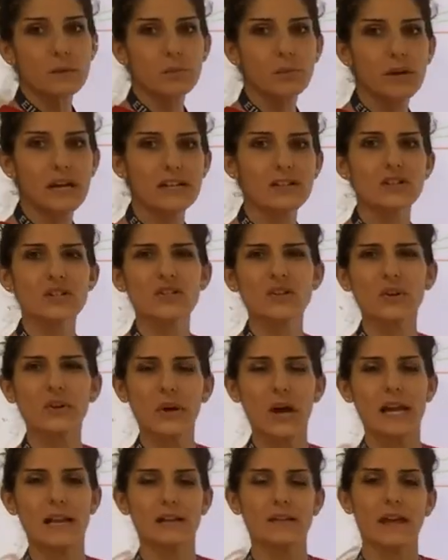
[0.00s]
Branches are
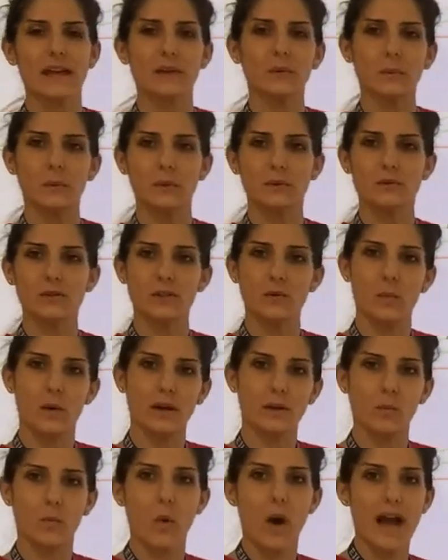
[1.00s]
kind of like roots. You want
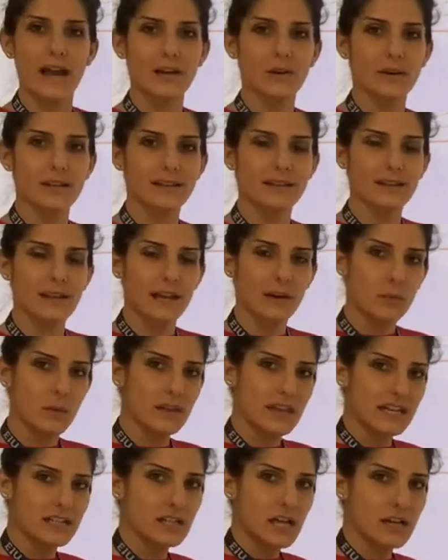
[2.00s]
them wider, like
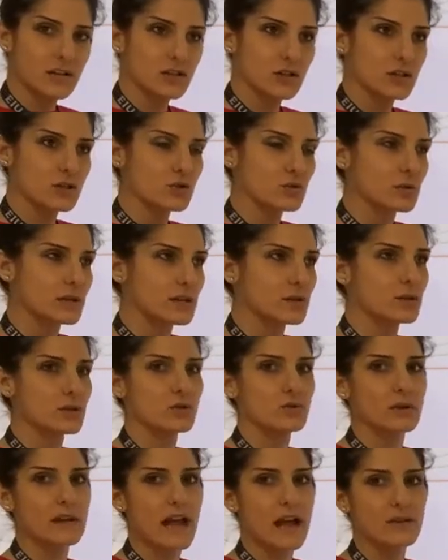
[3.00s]
where they touch the tree or the
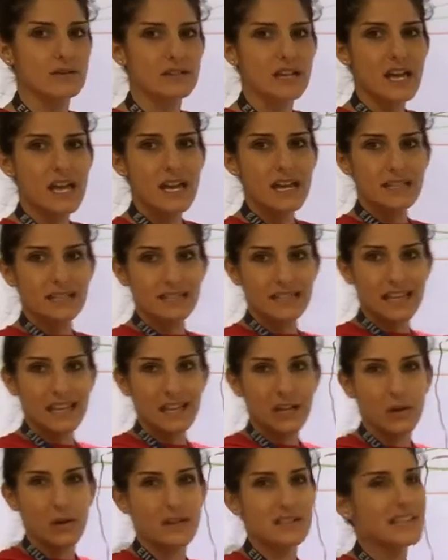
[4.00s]
treehouse,
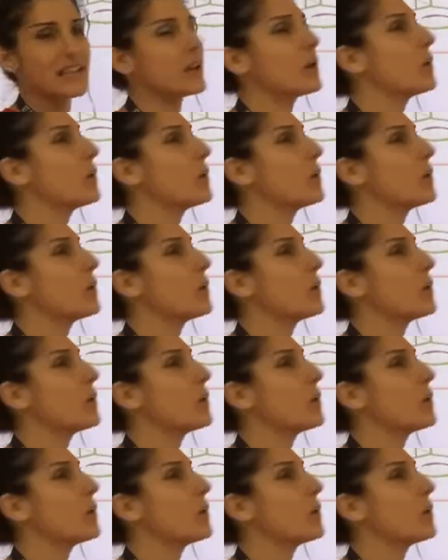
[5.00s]
skinnier as they